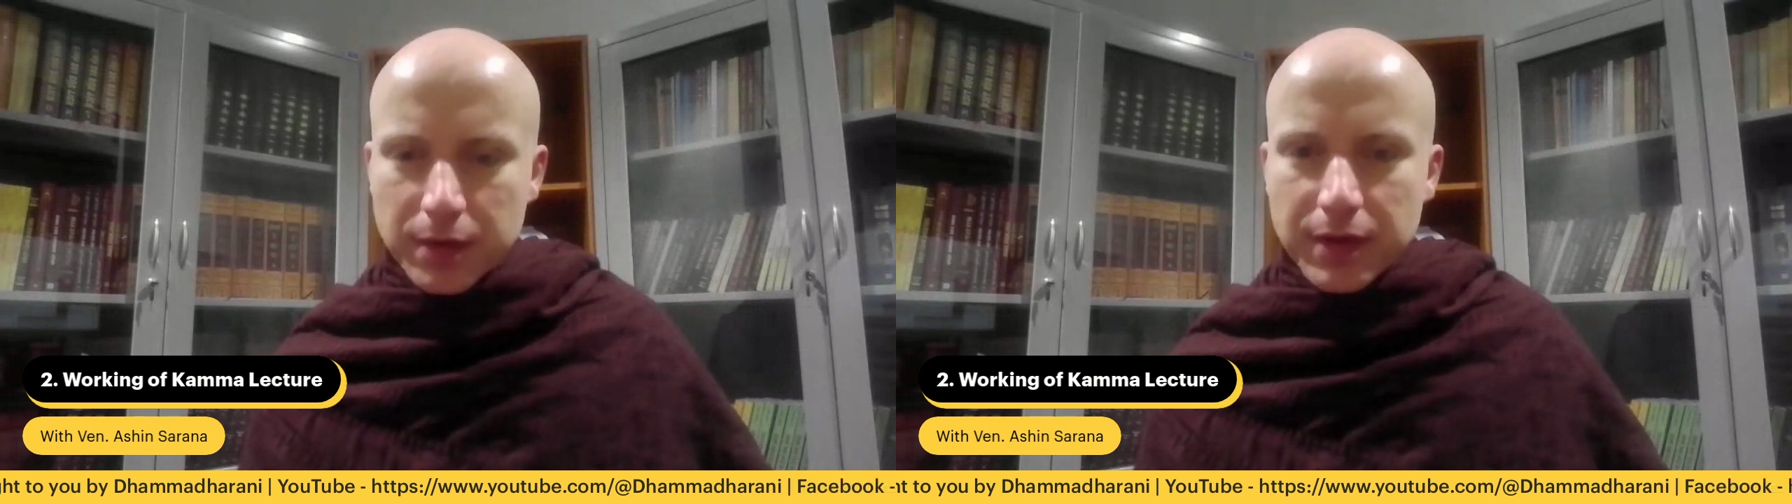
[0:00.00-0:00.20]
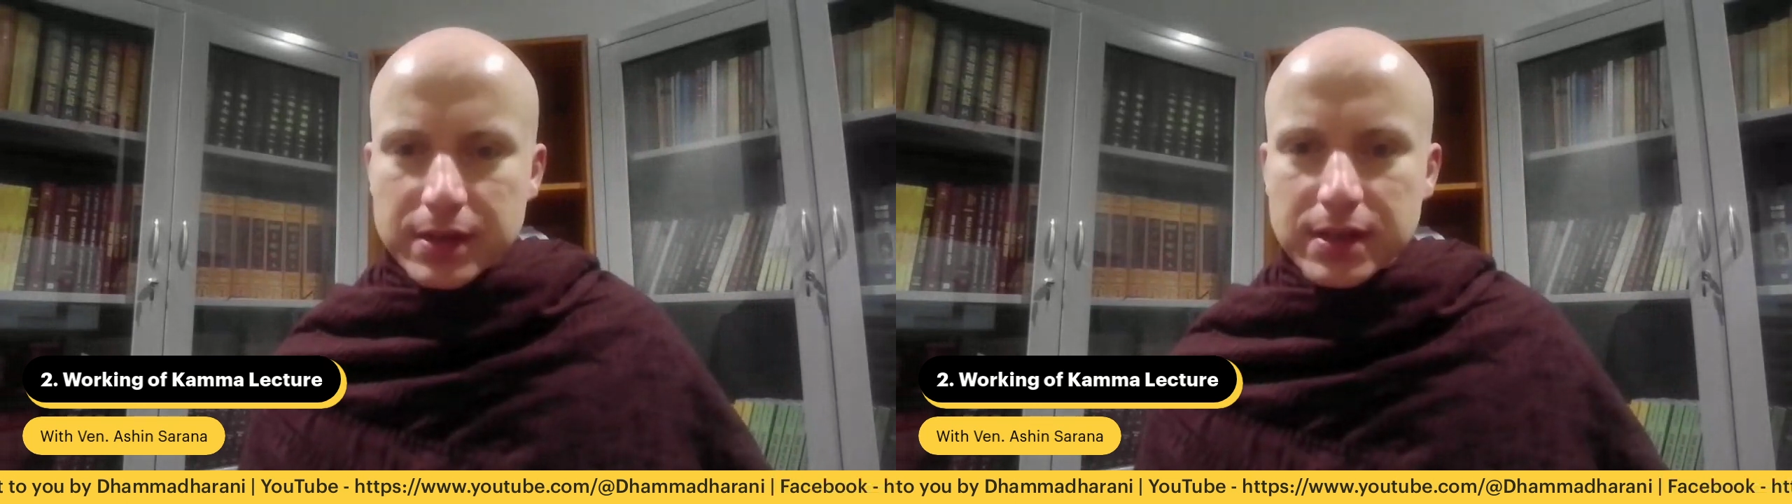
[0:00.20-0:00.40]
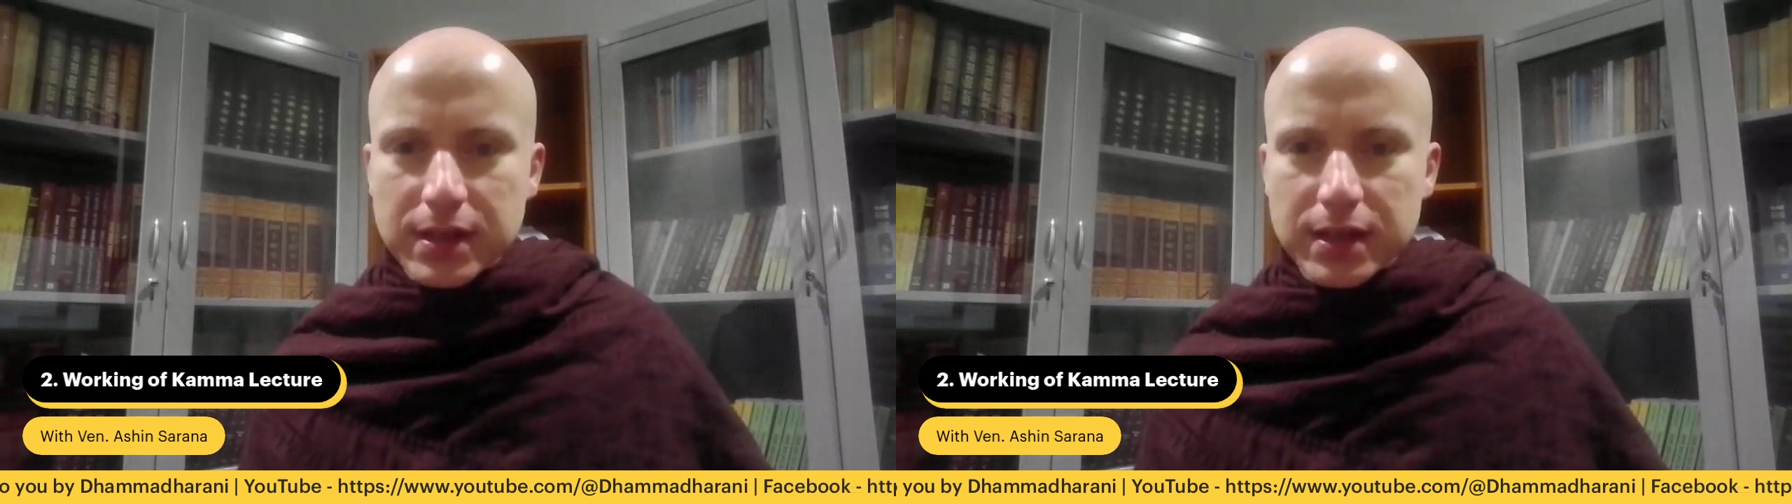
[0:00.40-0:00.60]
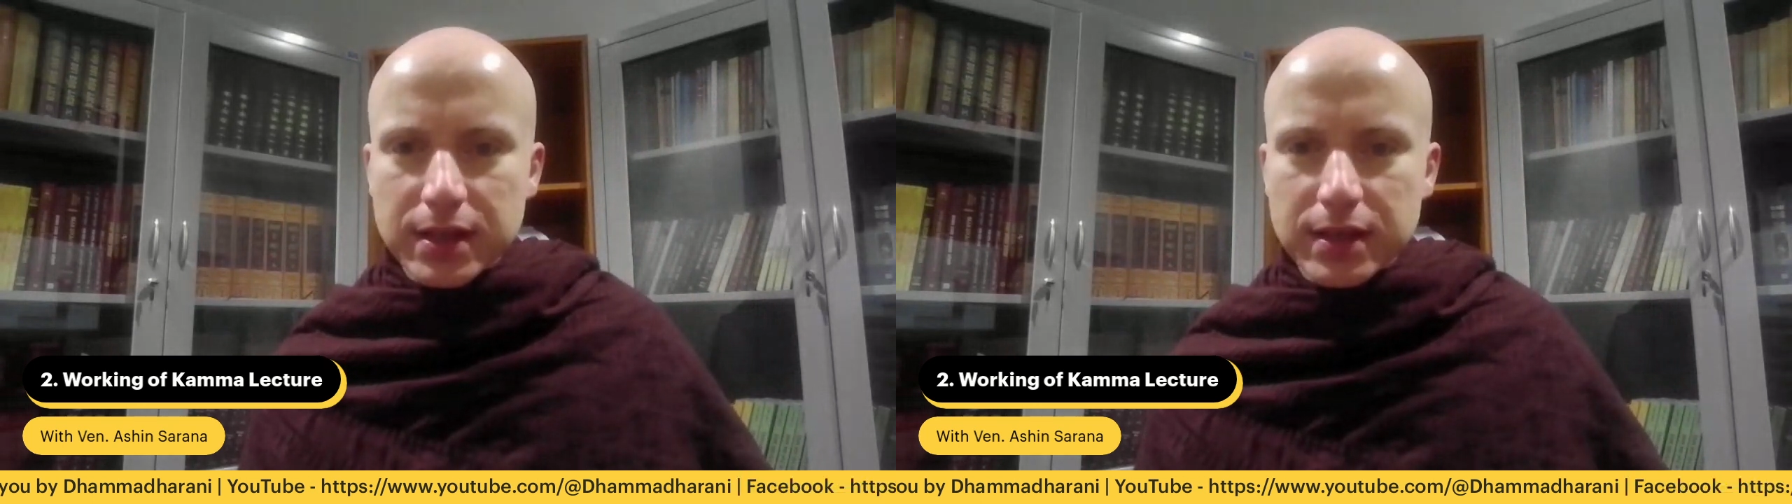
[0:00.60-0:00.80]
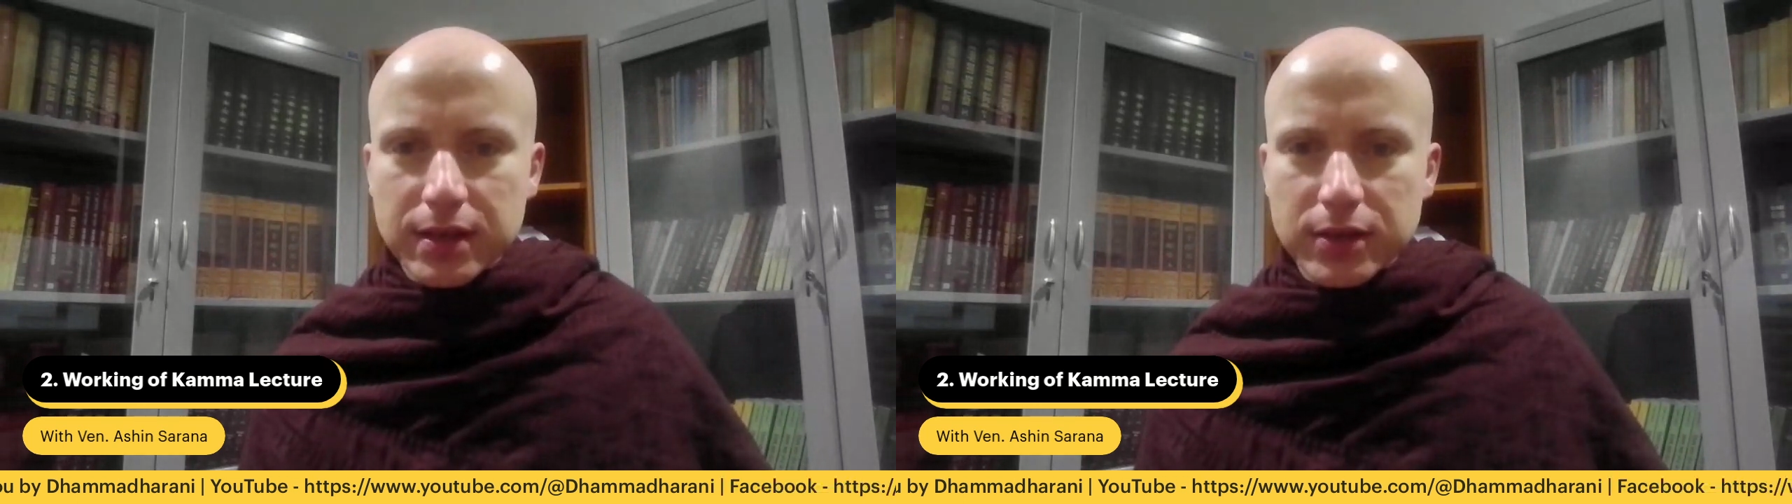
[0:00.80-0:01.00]

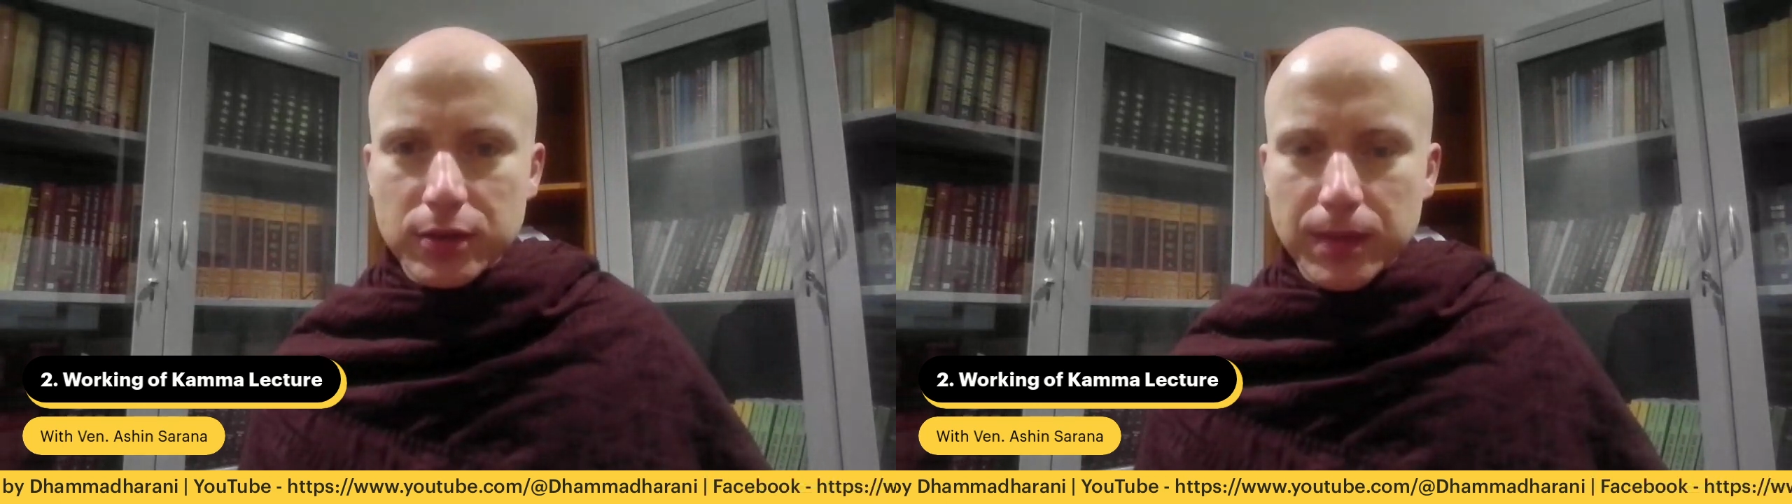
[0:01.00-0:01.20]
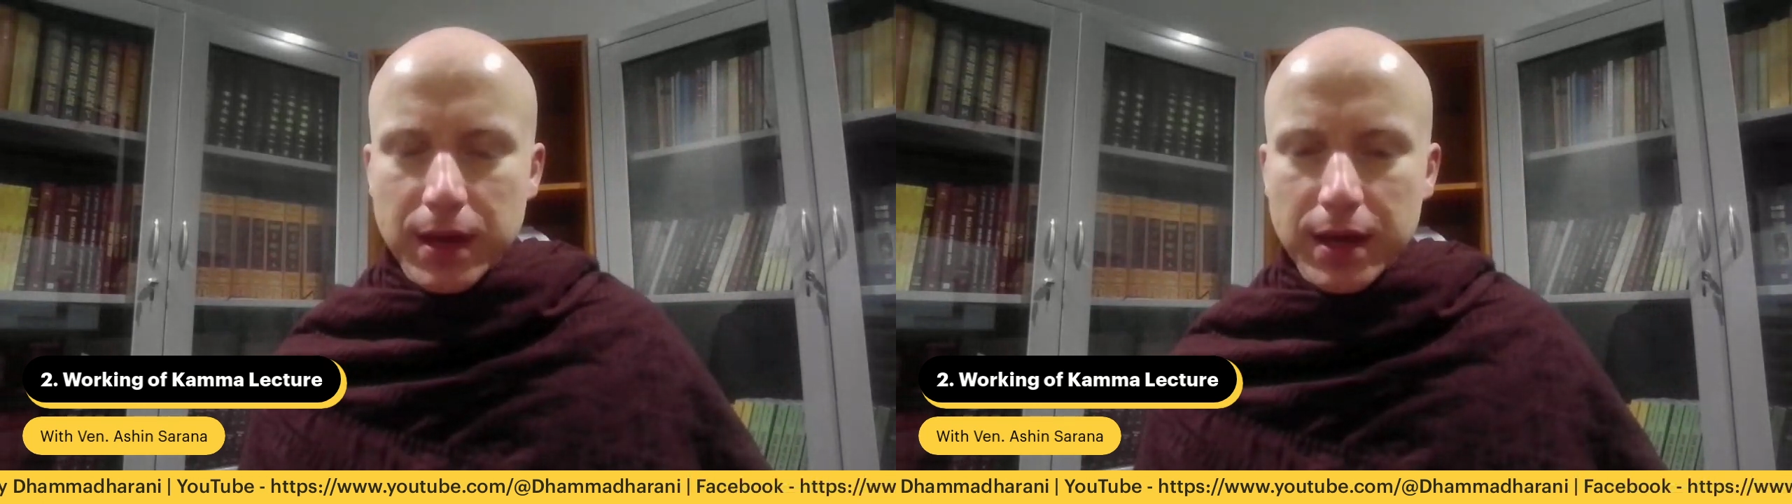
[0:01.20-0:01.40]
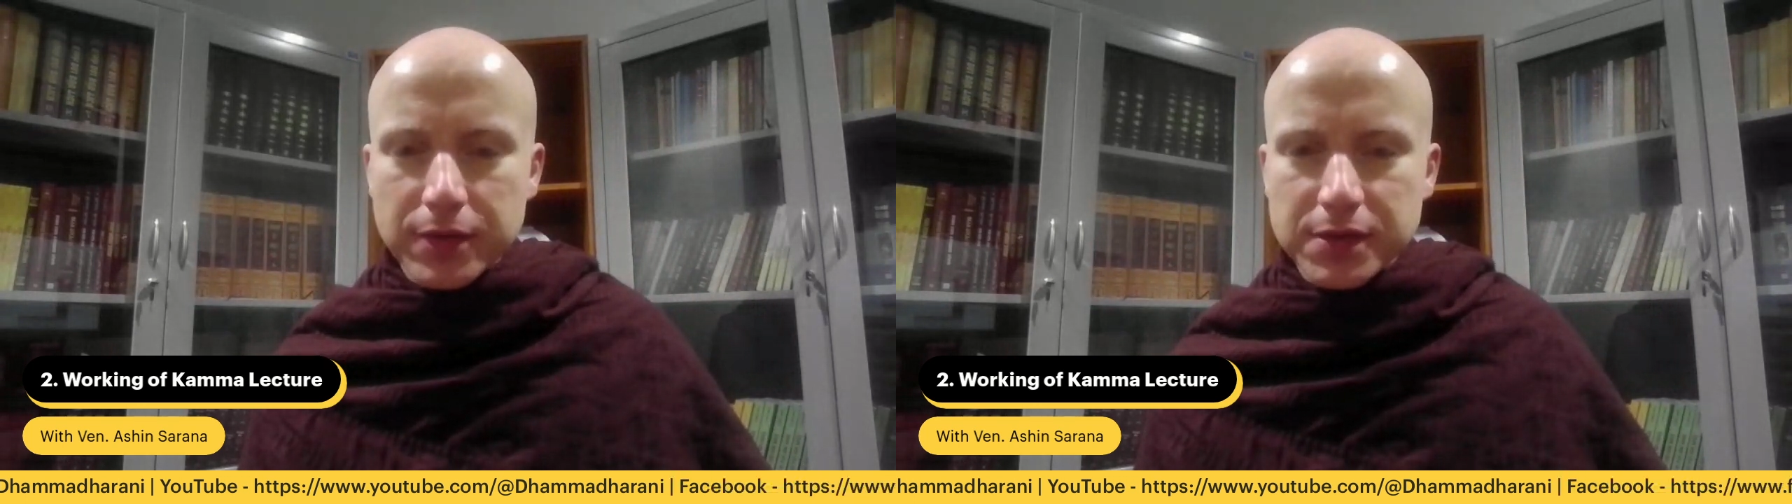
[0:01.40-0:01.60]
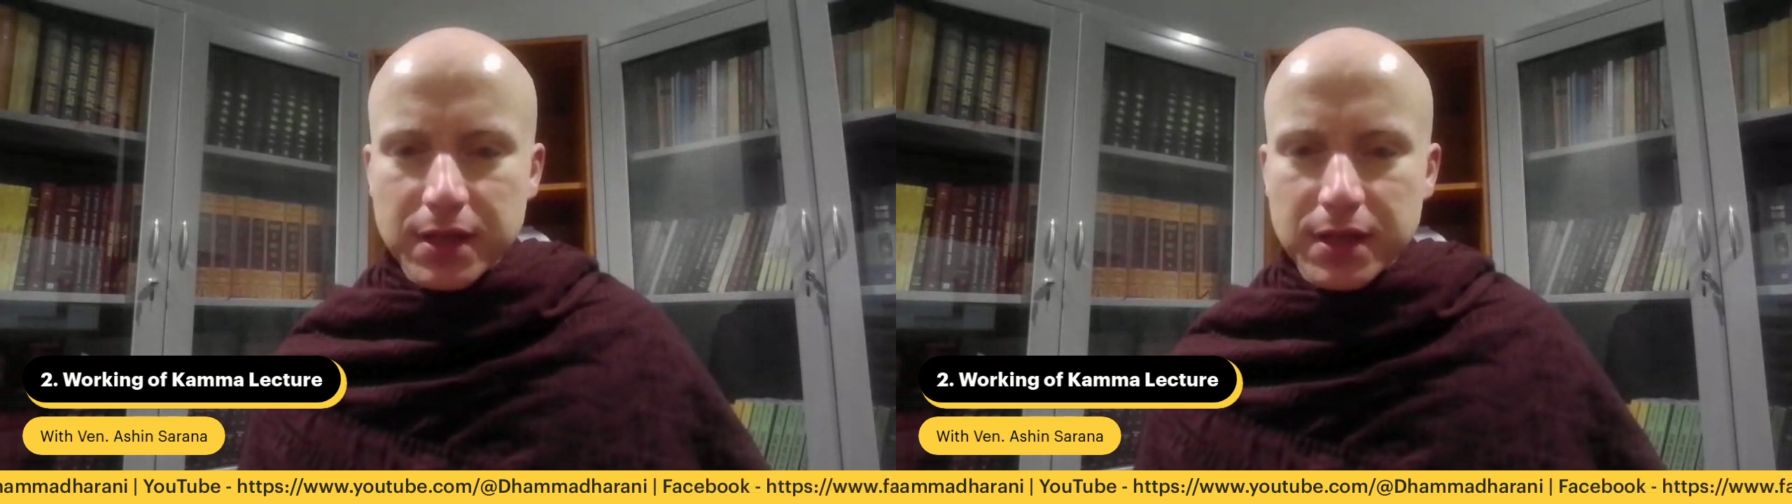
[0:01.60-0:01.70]
Previously, you may have